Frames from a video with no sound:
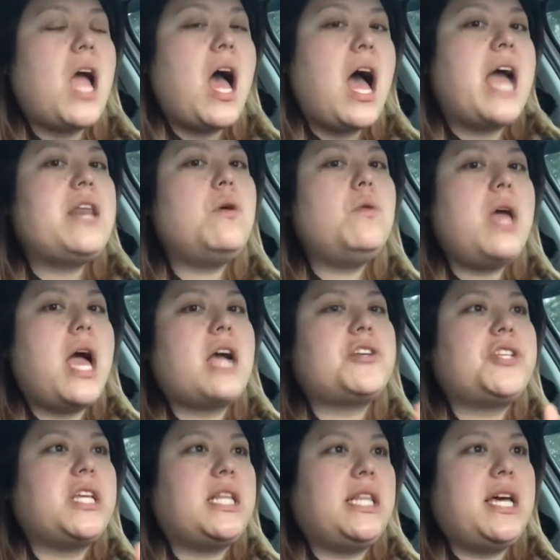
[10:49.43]
I don't
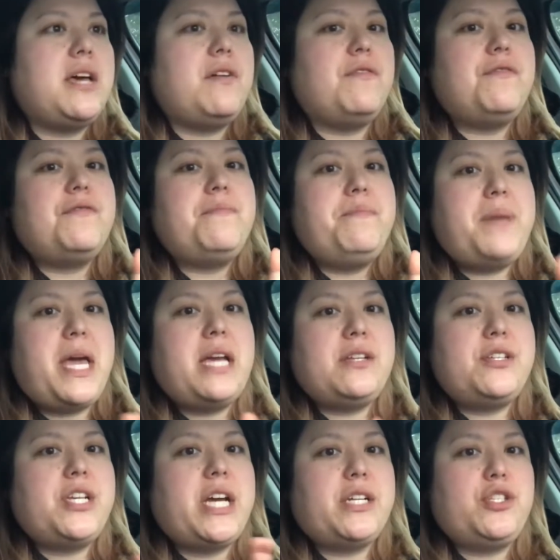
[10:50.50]
actually live
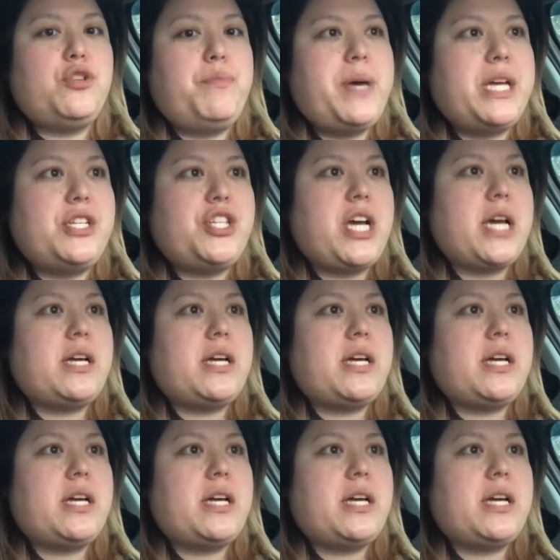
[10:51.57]
paycheck to paycheck.